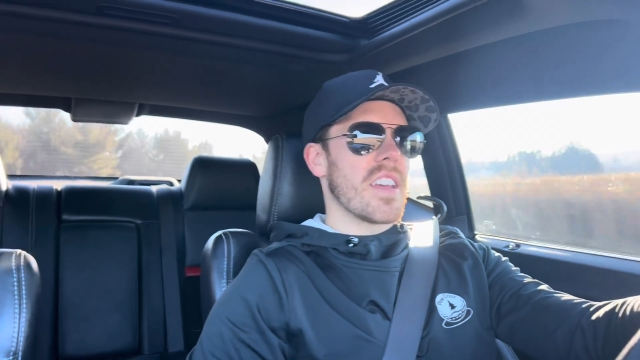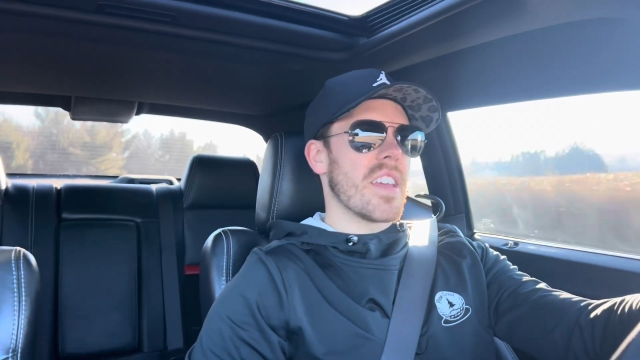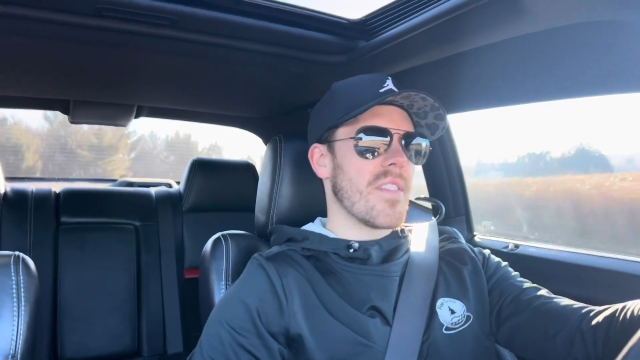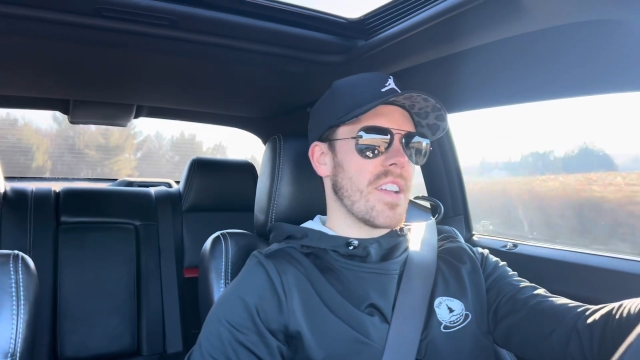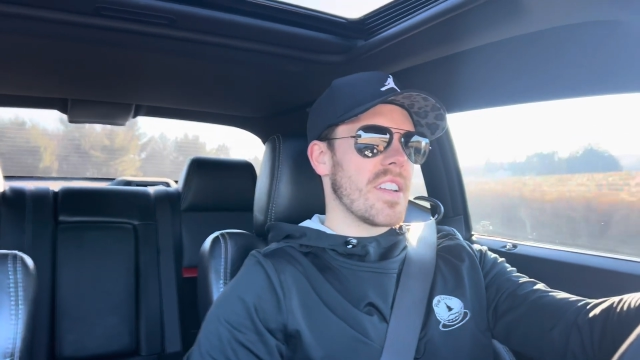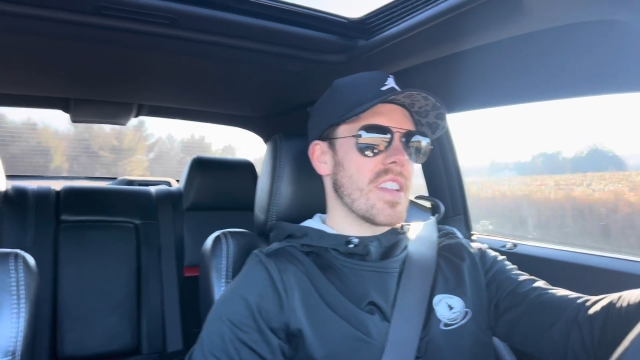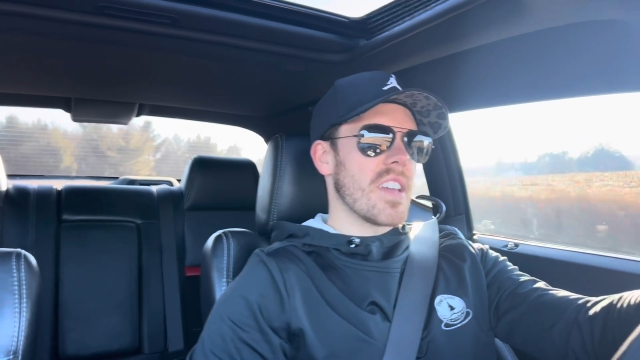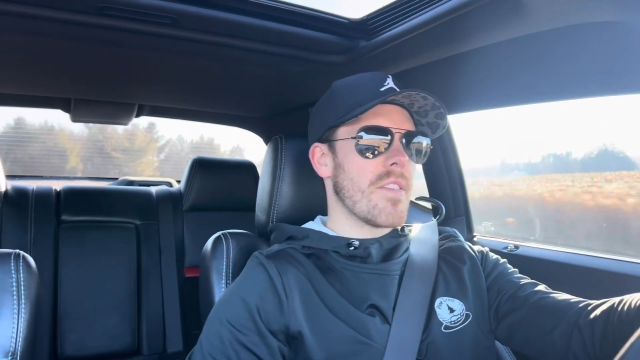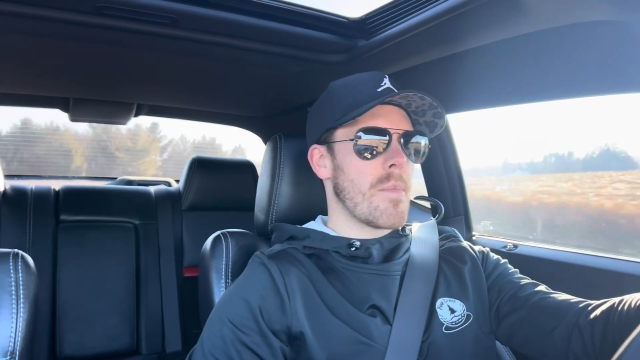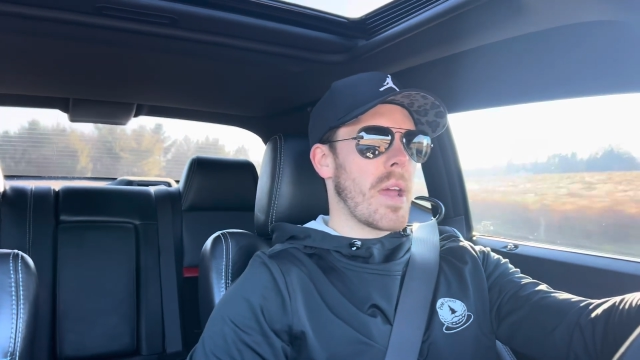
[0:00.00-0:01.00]

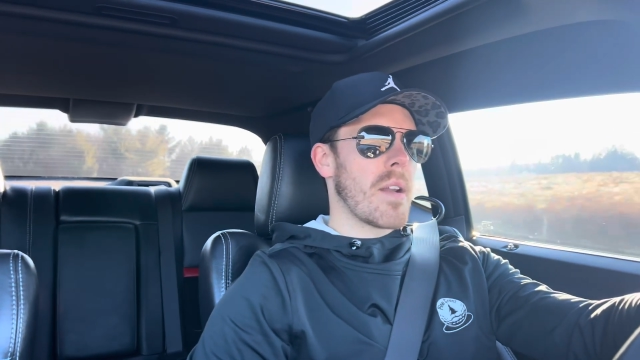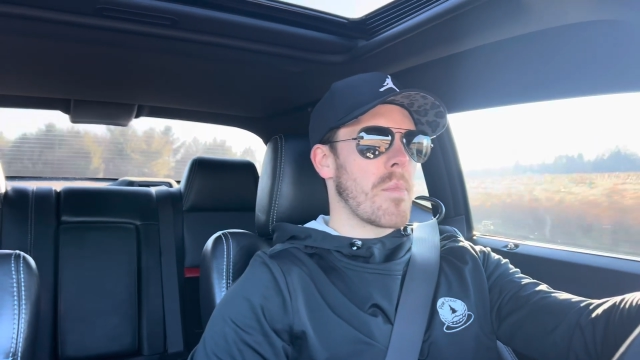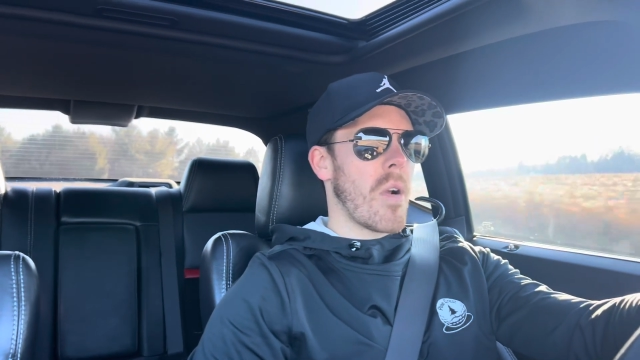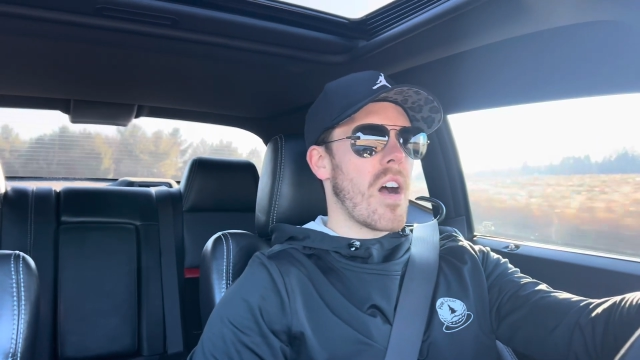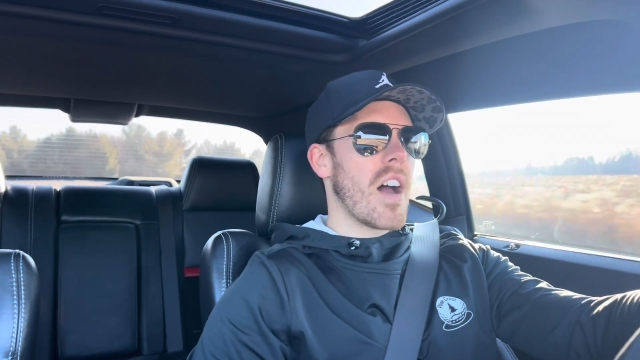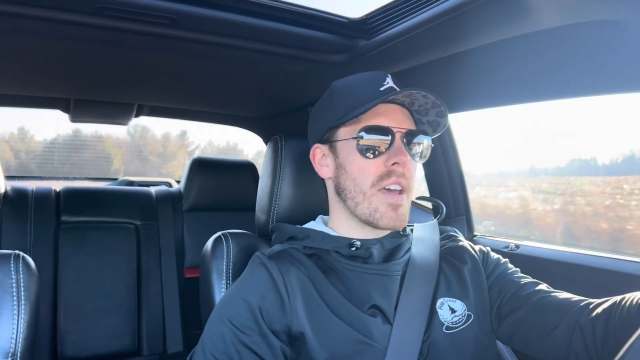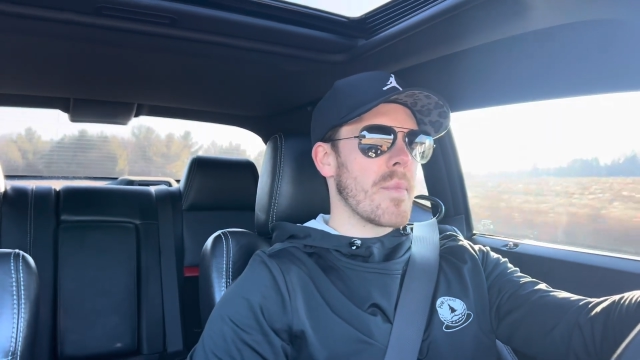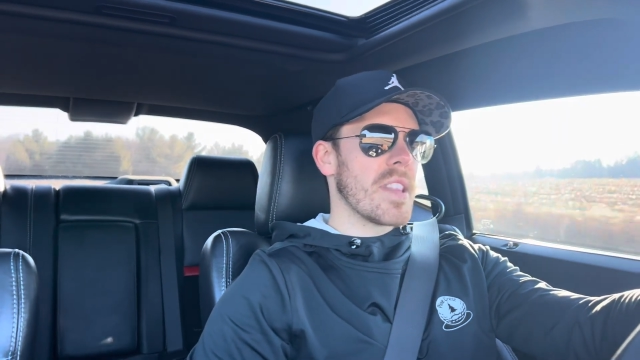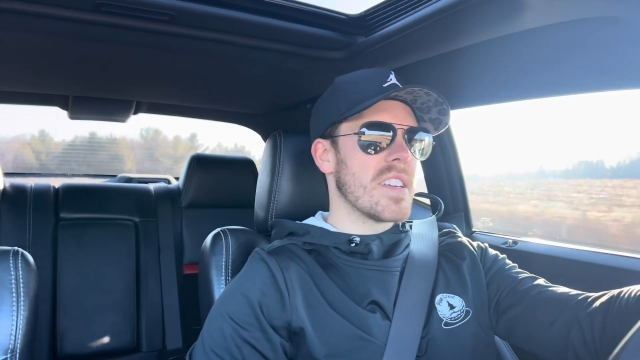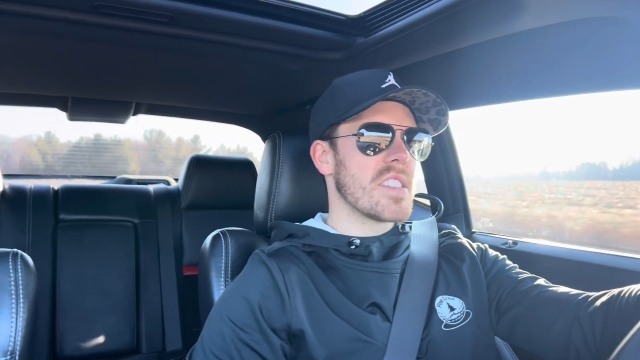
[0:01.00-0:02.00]
even made abroad. I
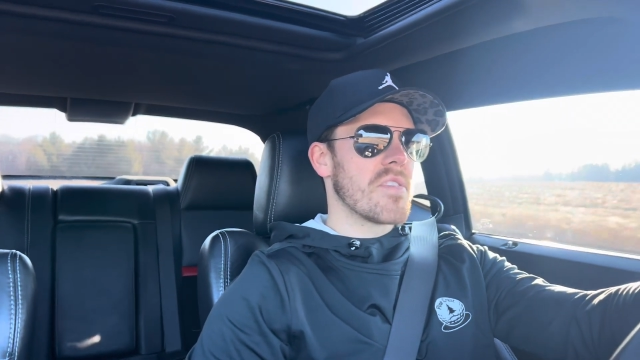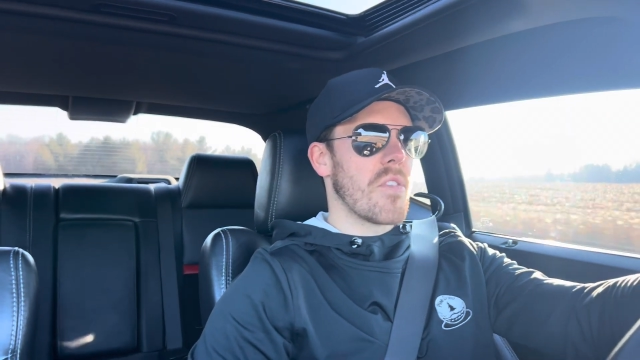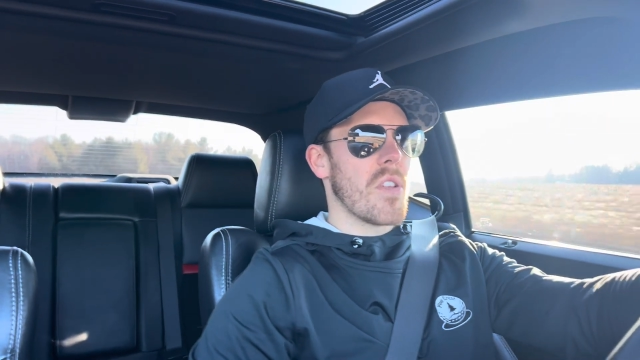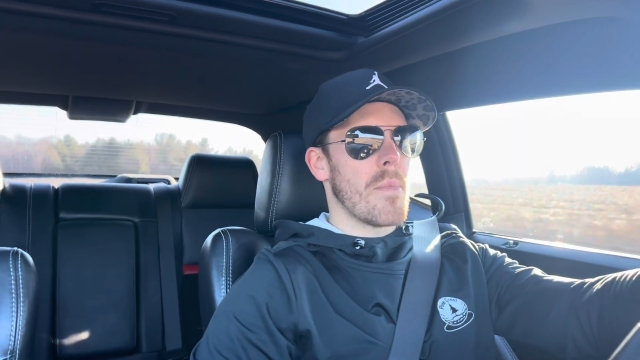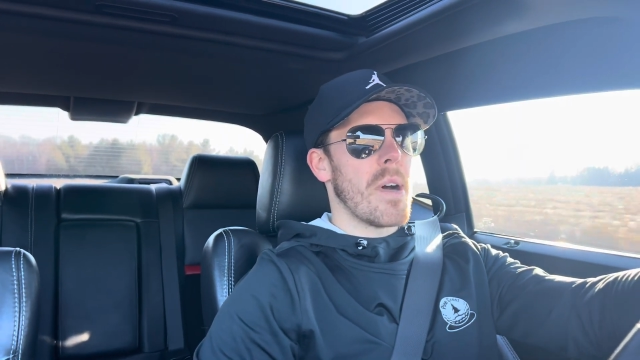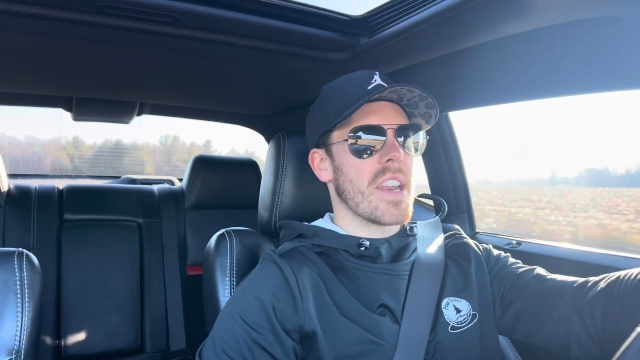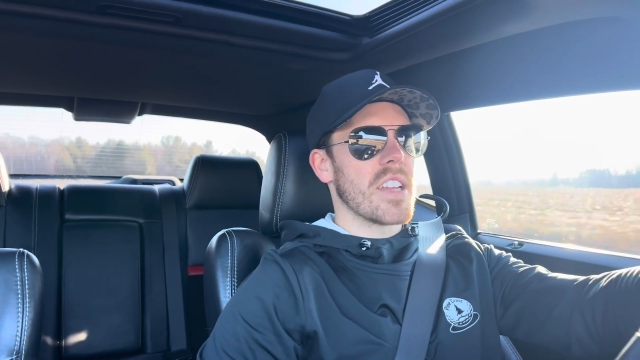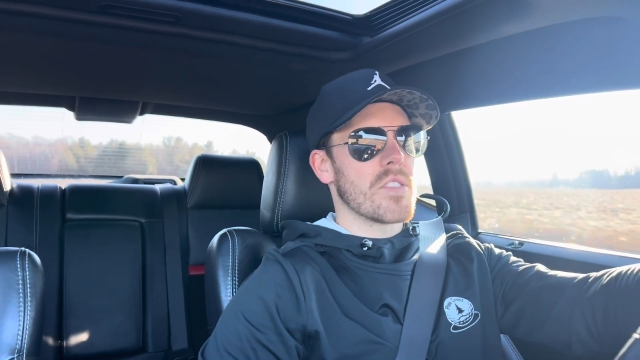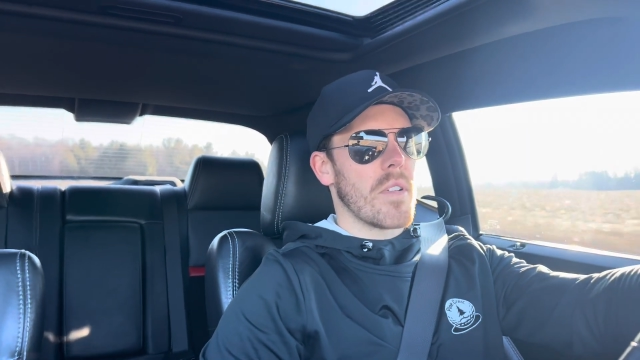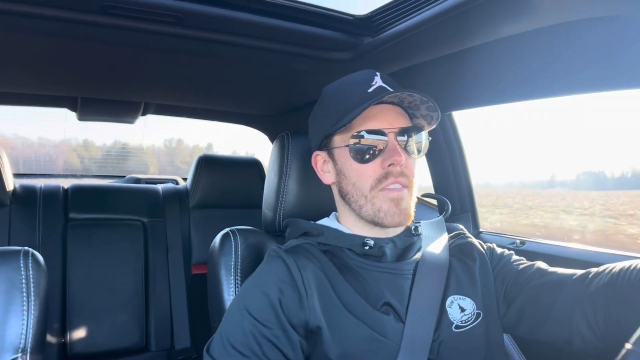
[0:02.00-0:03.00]
mean, this for the money is